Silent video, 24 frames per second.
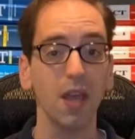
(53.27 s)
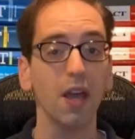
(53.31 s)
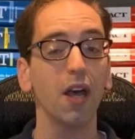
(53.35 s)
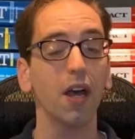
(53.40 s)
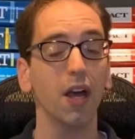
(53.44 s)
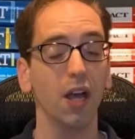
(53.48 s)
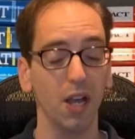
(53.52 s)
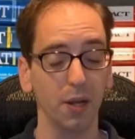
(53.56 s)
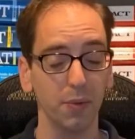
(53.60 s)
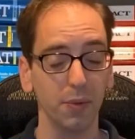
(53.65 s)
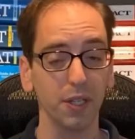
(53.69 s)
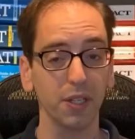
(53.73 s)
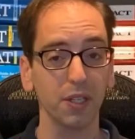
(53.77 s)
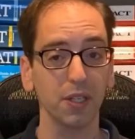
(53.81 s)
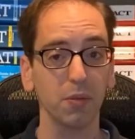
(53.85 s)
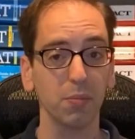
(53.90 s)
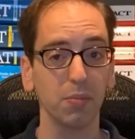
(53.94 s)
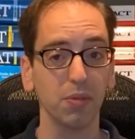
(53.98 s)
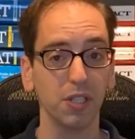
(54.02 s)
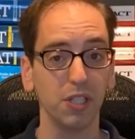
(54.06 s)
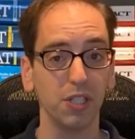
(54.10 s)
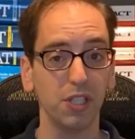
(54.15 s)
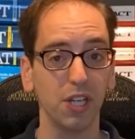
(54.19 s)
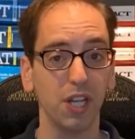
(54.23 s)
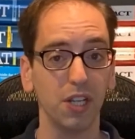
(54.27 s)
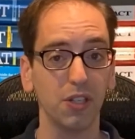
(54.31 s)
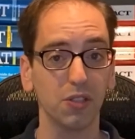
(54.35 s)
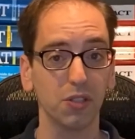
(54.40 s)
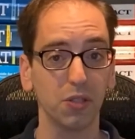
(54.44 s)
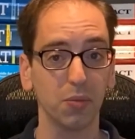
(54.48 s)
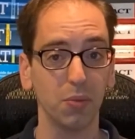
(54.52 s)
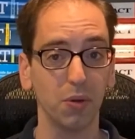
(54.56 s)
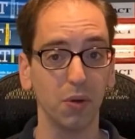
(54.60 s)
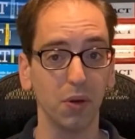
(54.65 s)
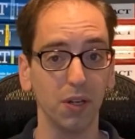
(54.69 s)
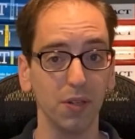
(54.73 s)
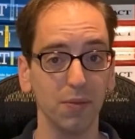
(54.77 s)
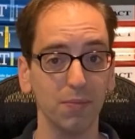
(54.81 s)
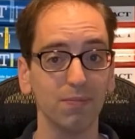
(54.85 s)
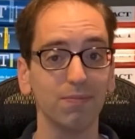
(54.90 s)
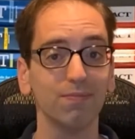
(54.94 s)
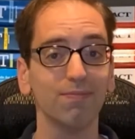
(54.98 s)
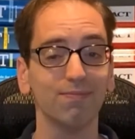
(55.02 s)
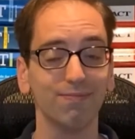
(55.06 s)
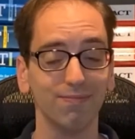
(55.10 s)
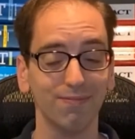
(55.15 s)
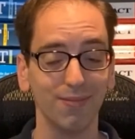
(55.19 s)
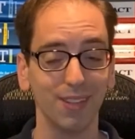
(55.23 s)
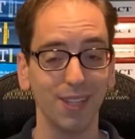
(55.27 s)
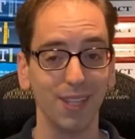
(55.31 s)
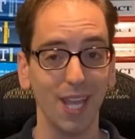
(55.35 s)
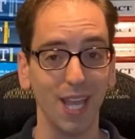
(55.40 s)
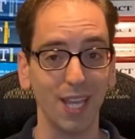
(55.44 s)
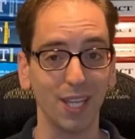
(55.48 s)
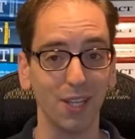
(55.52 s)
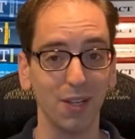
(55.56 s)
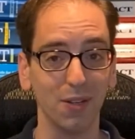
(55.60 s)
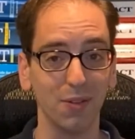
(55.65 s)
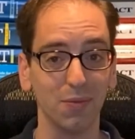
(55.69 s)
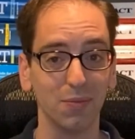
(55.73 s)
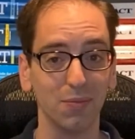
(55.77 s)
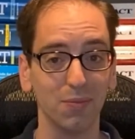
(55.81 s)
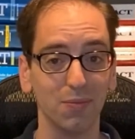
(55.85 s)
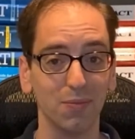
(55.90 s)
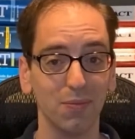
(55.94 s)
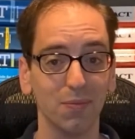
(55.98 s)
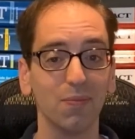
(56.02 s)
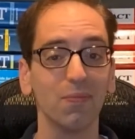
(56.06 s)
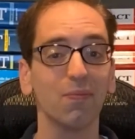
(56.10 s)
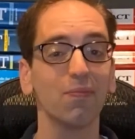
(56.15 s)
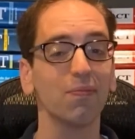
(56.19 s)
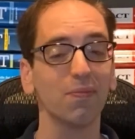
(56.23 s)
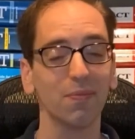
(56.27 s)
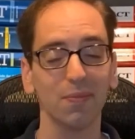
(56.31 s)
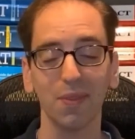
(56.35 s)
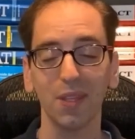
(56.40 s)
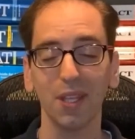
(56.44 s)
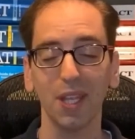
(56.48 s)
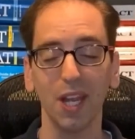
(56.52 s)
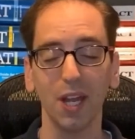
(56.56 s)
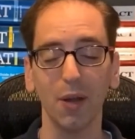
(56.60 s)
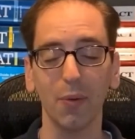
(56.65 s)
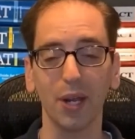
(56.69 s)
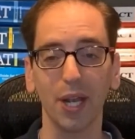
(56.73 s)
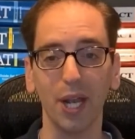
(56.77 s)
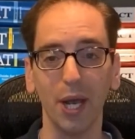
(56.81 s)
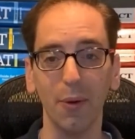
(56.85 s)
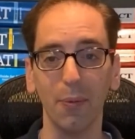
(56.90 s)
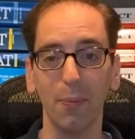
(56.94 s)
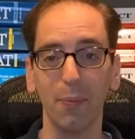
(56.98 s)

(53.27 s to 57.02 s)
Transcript: I really appreciate your support. Thank you. Here we go.